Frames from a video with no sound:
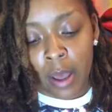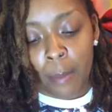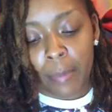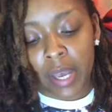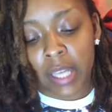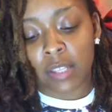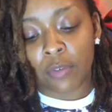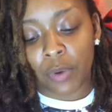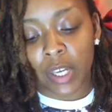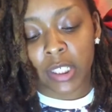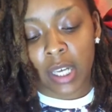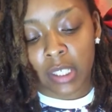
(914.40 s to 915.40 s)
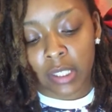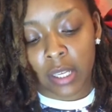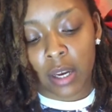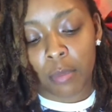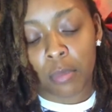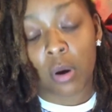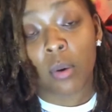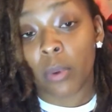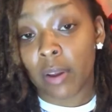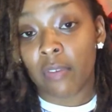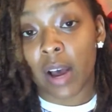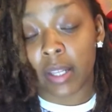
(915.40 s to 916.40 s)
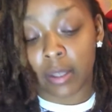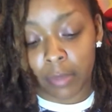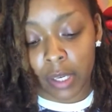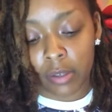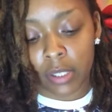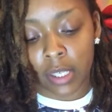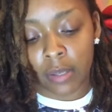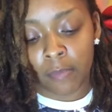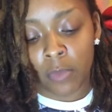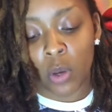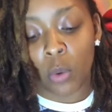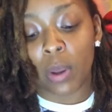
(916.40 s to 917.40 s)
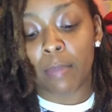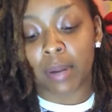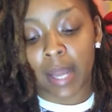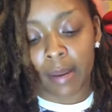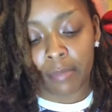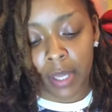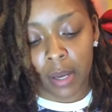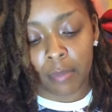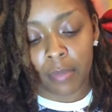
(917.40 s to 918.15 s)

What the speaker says: Because if we judge them, we find them guilty. We blame them,